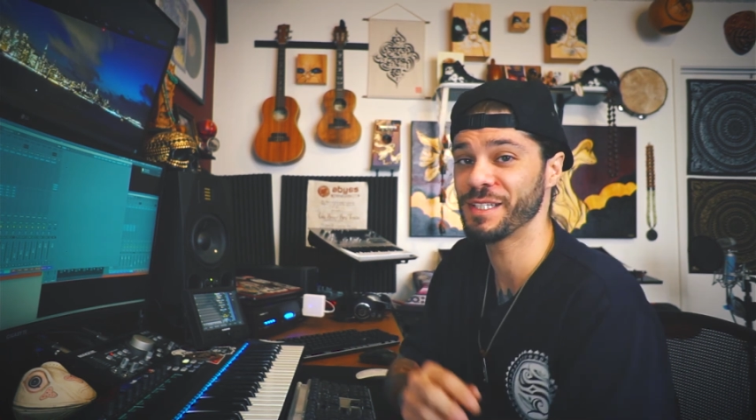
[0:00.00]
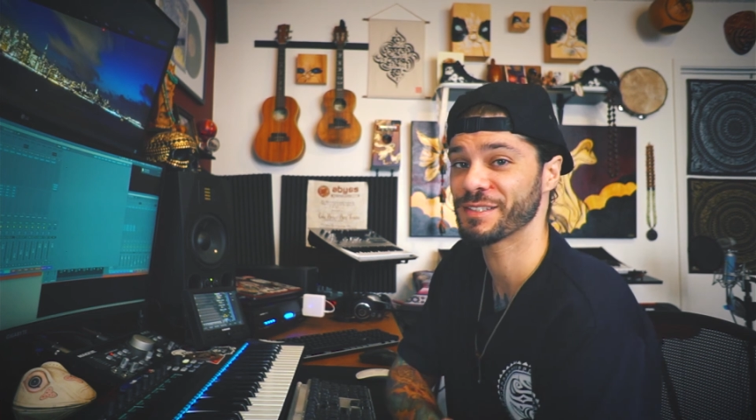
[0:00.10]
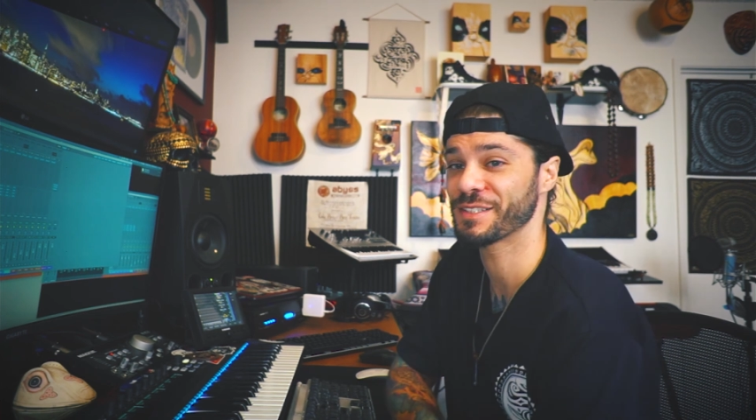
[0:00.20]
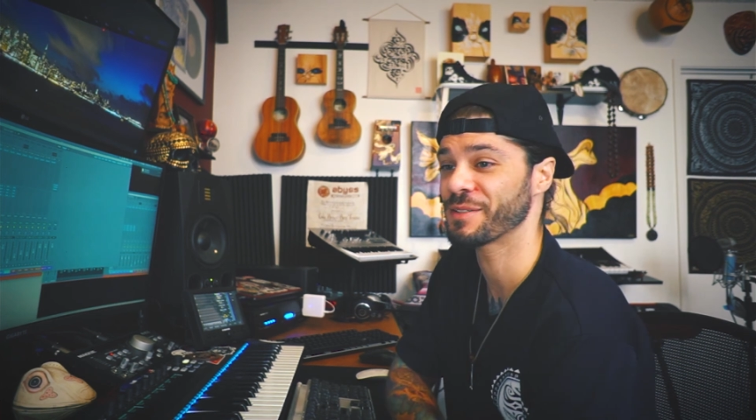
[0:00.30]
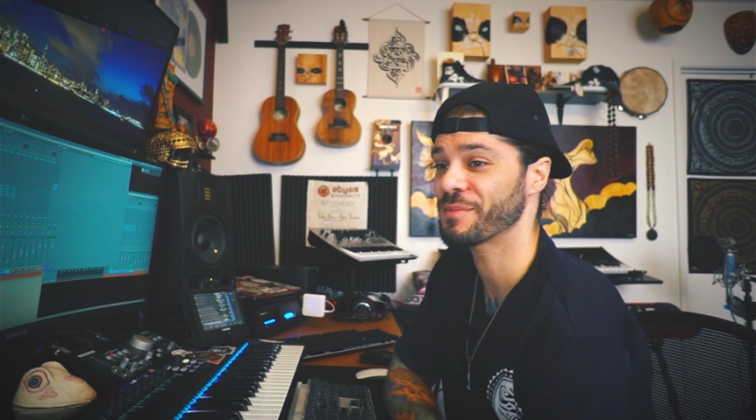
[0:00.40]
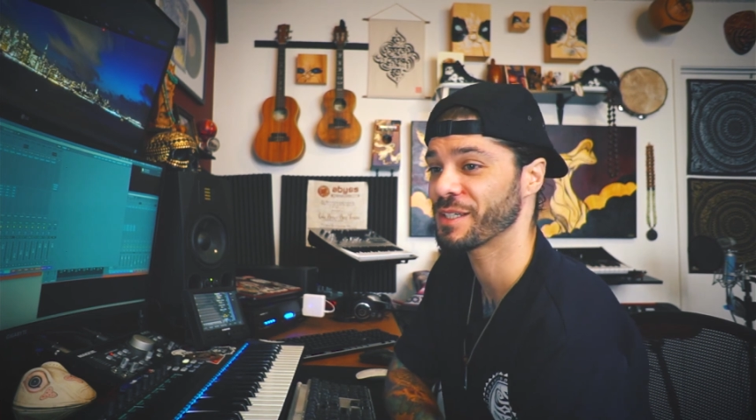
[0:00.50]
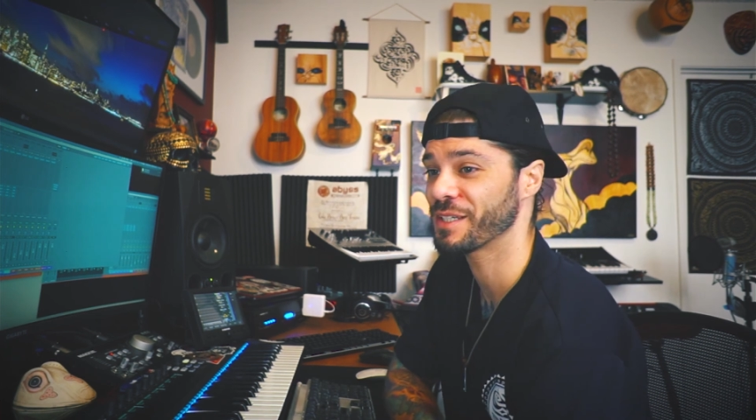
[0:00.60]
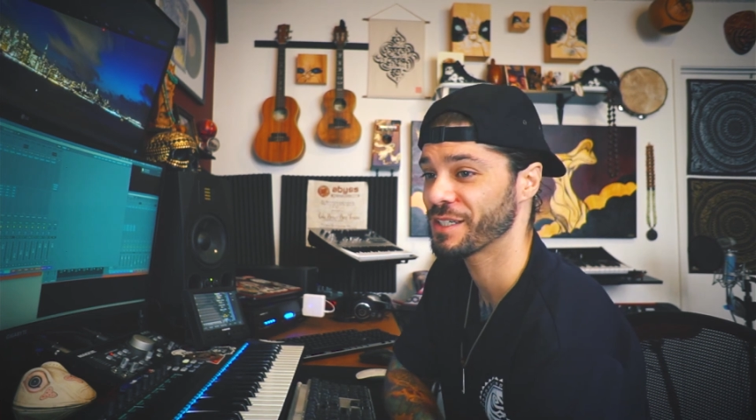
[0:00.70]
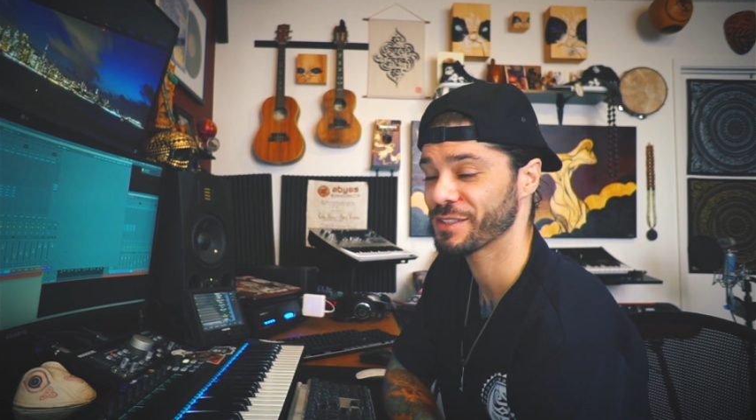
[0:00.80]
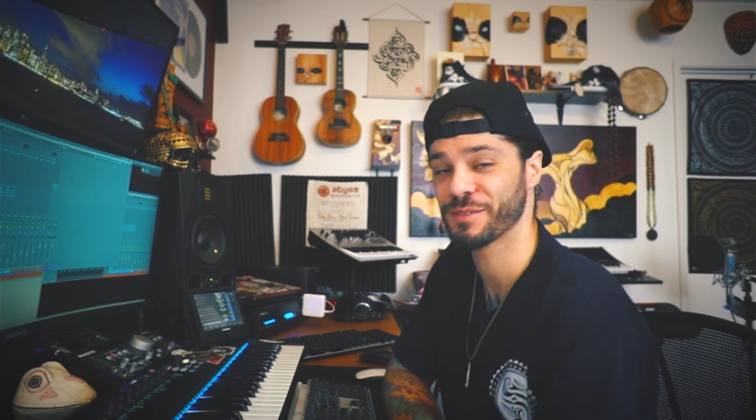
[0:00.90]

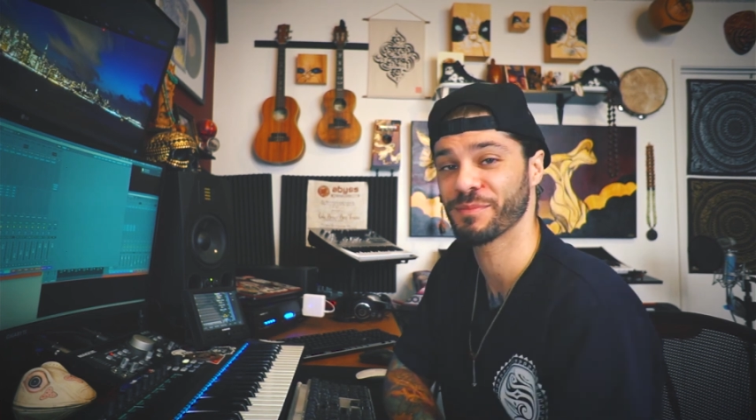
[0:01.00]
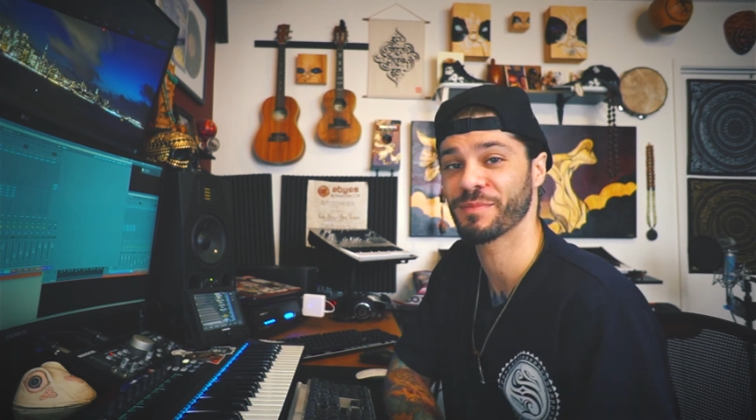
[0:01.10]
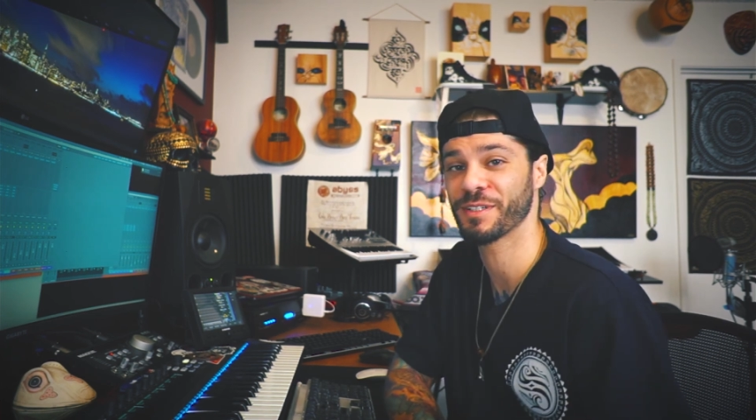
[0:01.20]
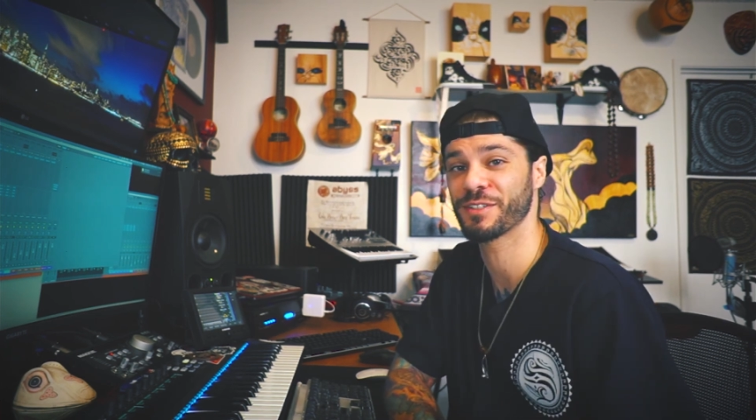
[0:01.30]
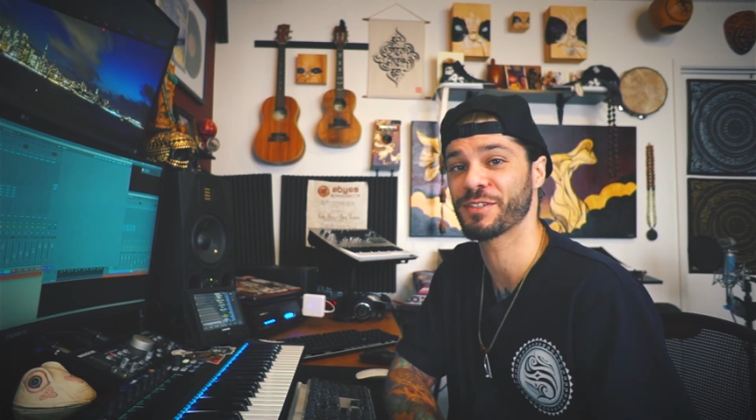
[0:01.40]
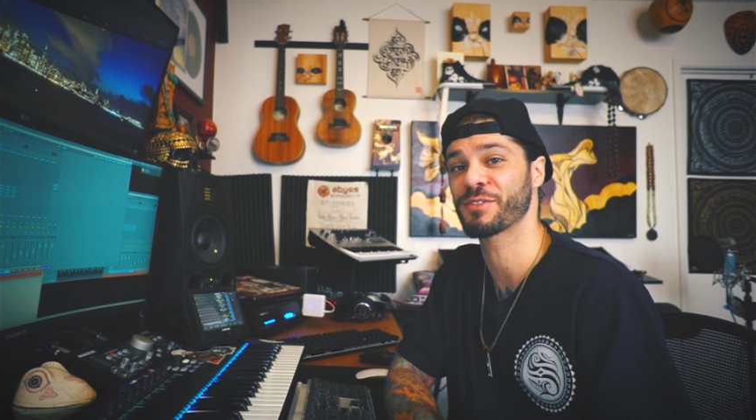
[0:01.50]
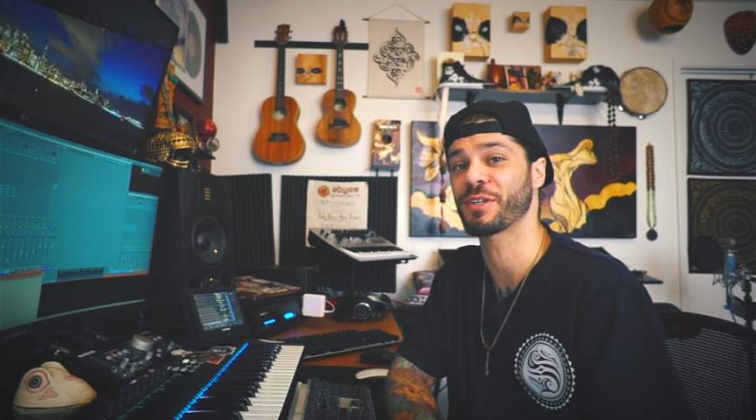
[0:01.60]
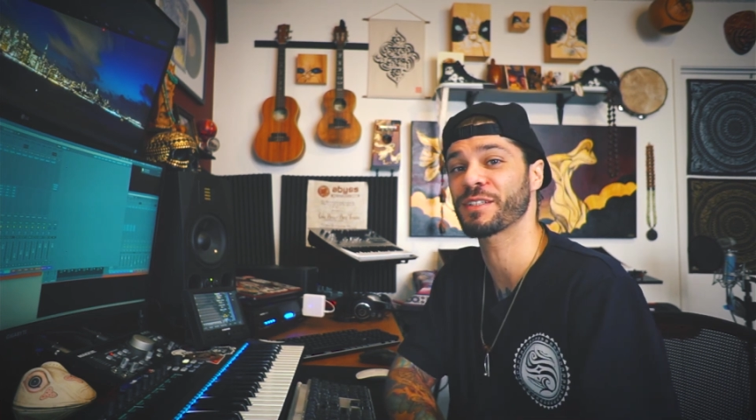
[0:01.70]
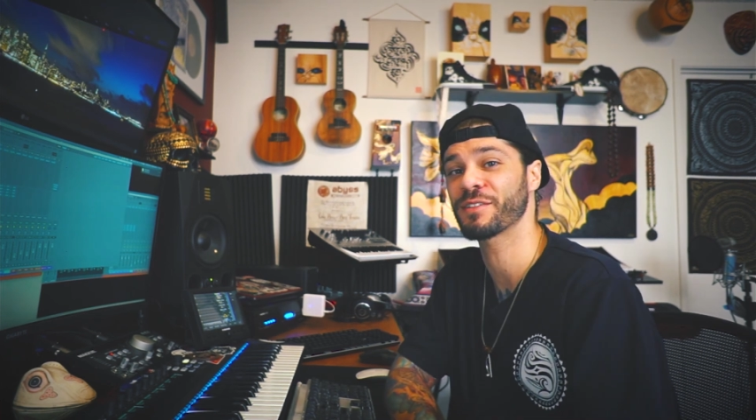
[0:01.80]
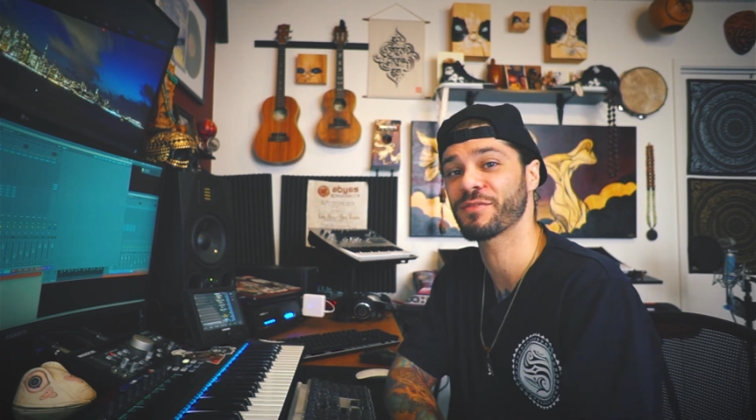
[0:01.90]
some
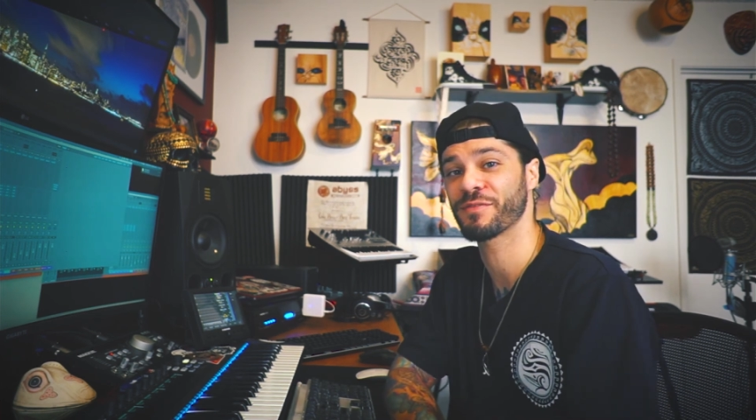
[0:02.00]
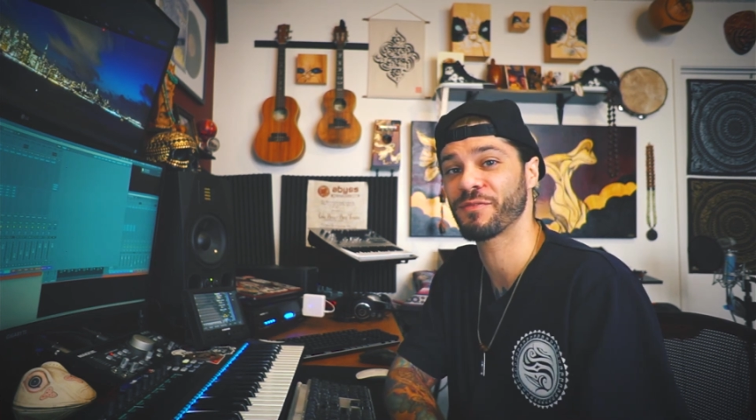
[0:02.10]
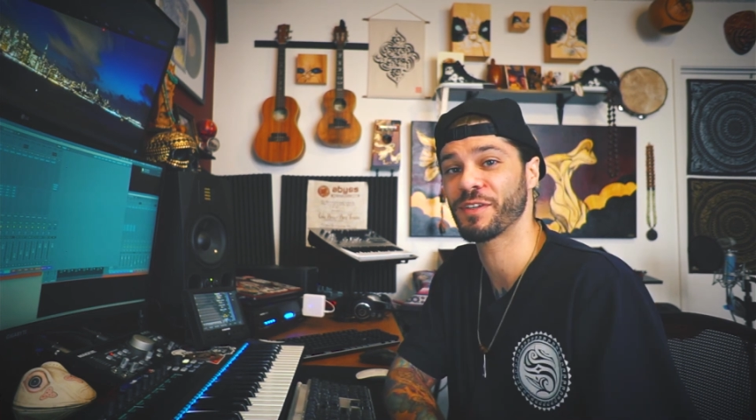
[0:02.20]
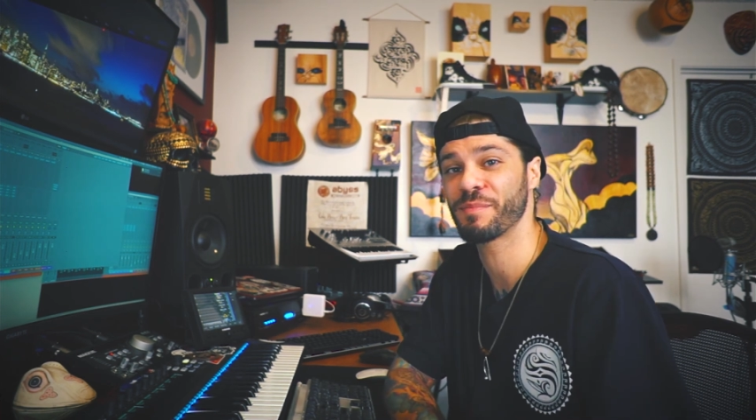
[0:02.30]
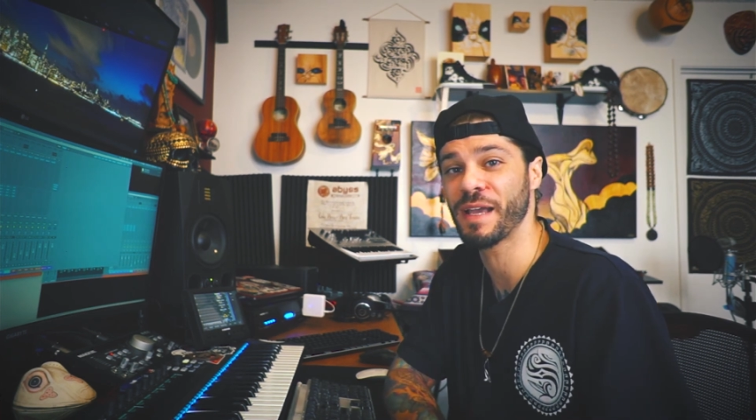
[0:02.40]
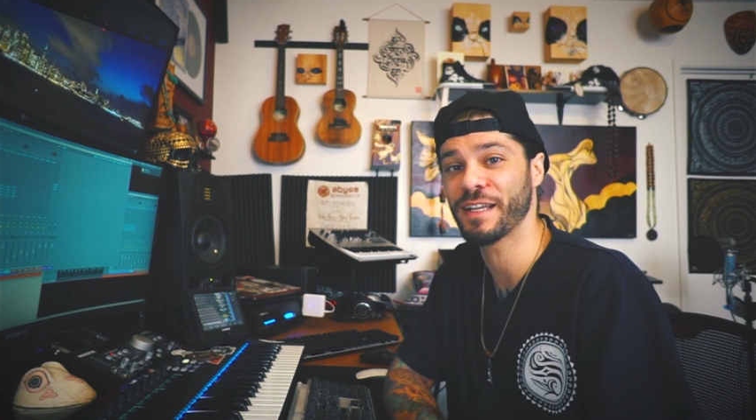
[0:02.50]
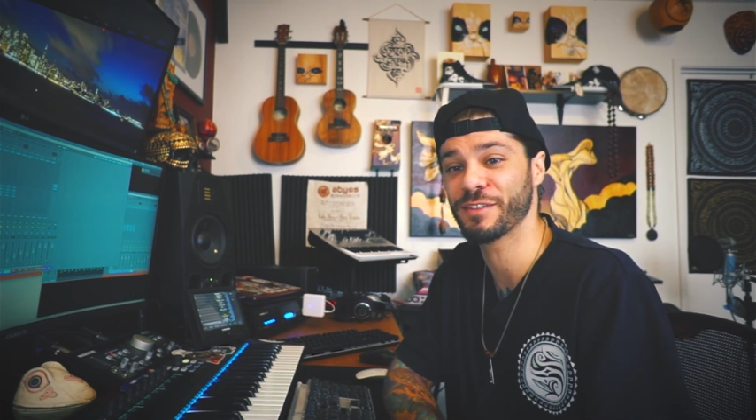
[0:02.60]
constructive feedback.